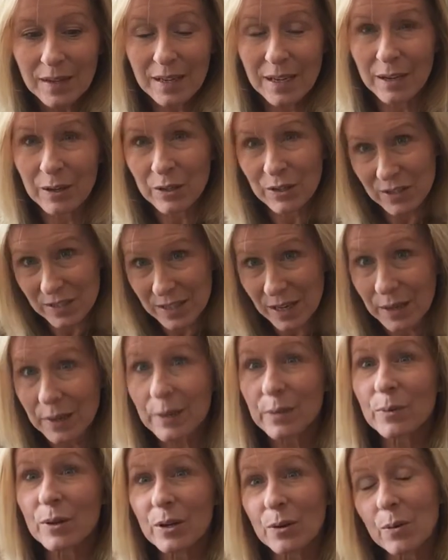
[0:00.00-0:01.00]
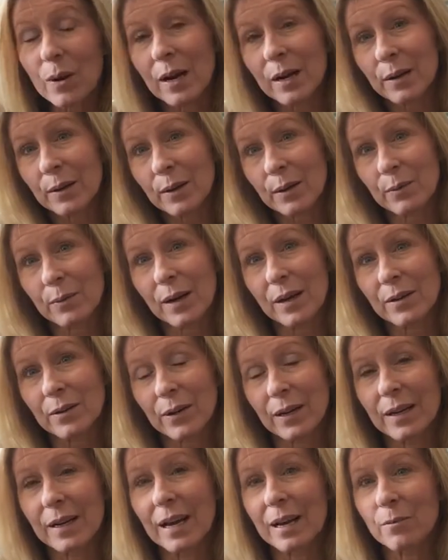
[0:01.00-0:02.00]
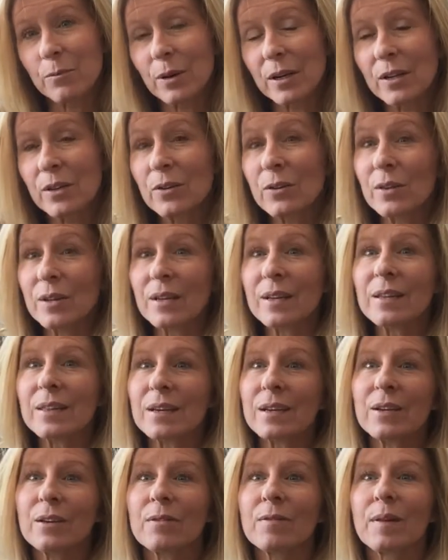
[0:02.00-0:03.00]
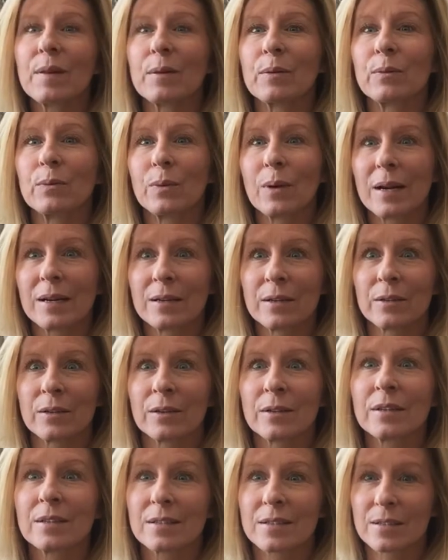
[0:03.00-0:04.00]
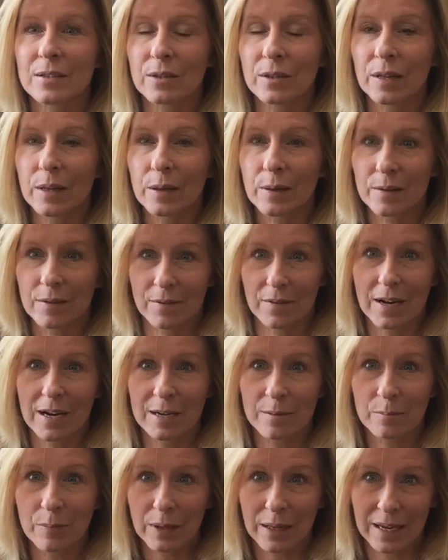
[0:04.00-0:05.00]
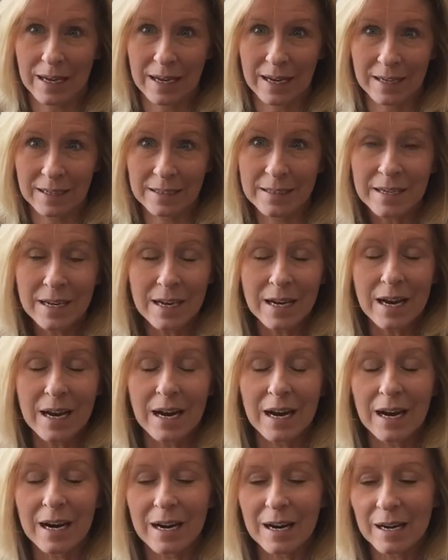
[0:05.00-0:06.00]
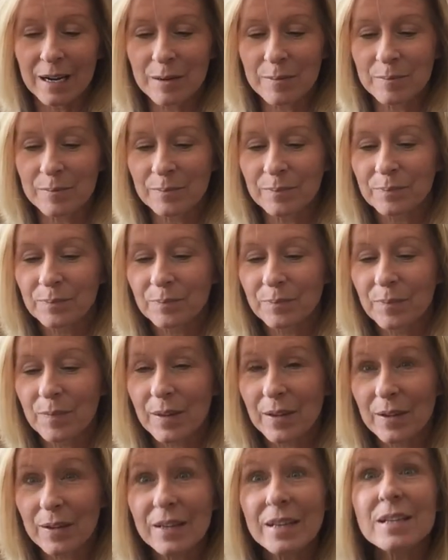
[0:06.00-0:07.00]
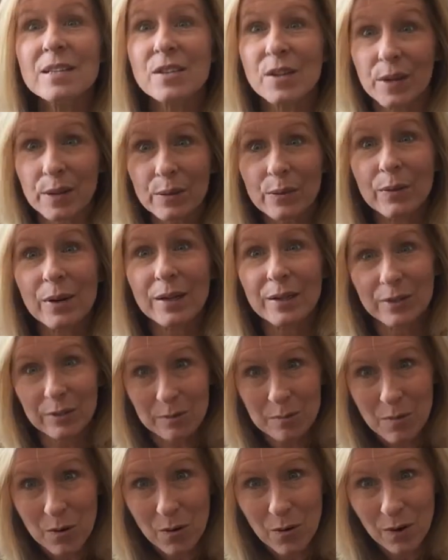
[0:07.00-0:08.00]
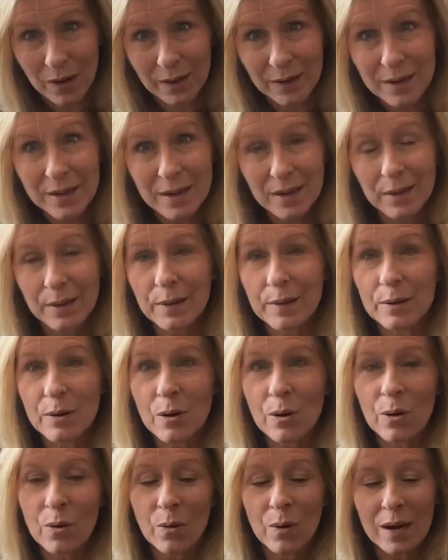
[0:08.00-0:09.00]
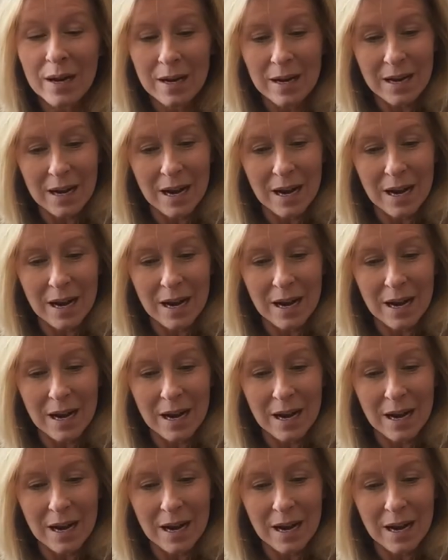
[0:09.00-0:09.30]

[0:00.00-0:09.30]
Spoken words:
it does require surrendering. And when you think that you've surrendered to this divine plan, you need to surrender more. So